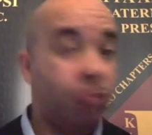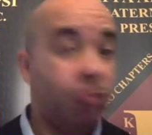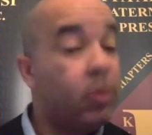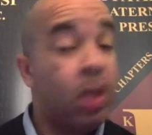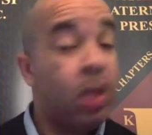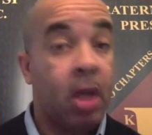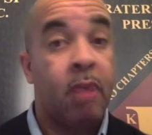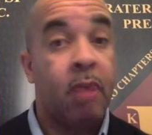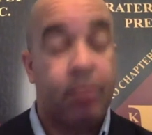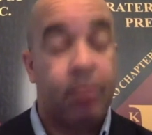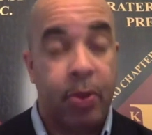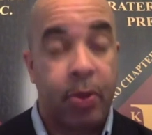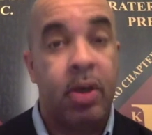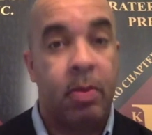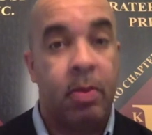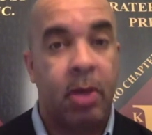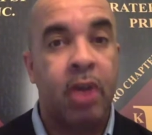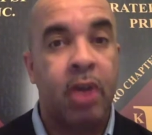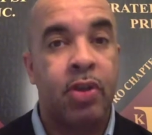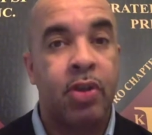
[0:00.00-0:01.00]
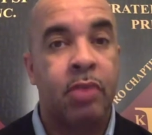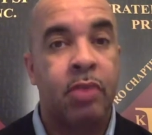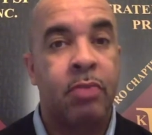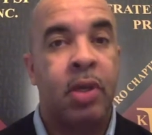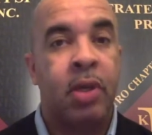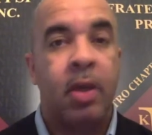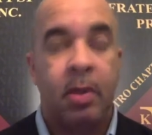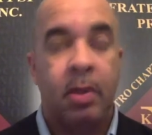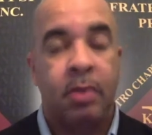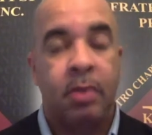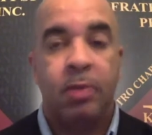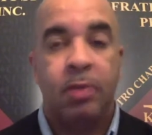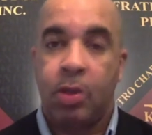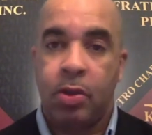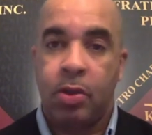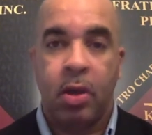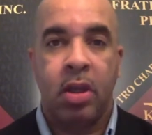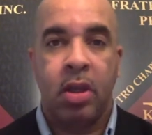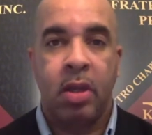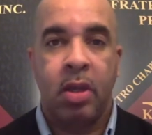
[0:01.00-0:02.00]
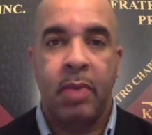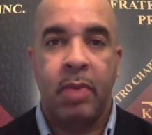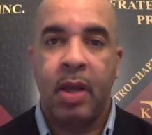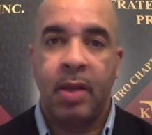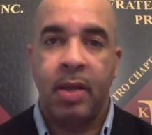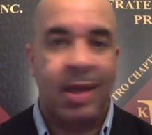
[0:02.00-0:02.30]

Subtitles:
Yeah, pretty much. You're talking about